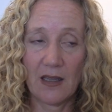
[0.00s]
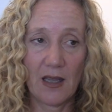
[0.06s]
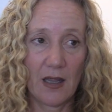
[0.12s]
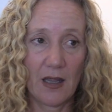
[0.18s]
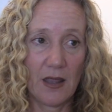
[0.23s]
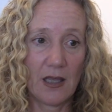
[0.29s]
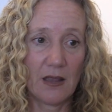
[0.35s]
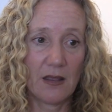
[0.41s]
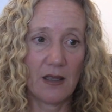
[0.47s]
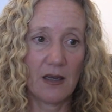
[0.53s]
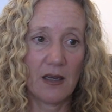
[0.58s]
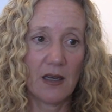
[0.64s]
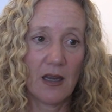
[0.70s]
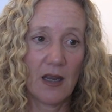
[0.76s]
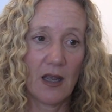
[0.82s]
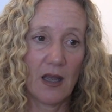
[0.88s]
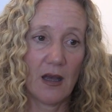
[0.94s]
I think
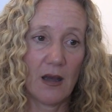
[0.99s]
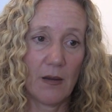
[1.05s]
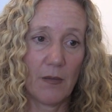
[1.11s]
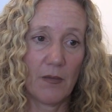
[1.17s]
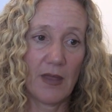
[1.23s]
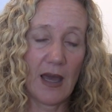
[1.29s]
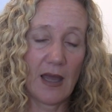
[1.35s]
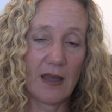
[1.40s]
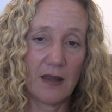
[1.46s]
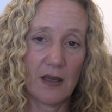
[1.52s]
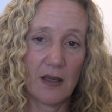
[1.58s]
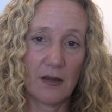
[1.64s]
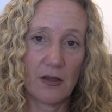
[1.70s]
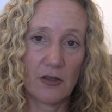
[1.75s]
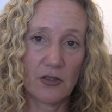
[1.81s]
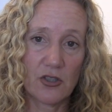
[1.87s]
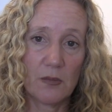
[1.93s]

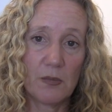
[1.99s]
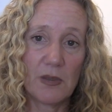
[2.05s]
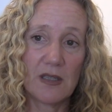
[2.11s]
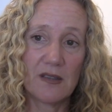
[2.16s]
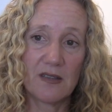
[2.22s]
there should be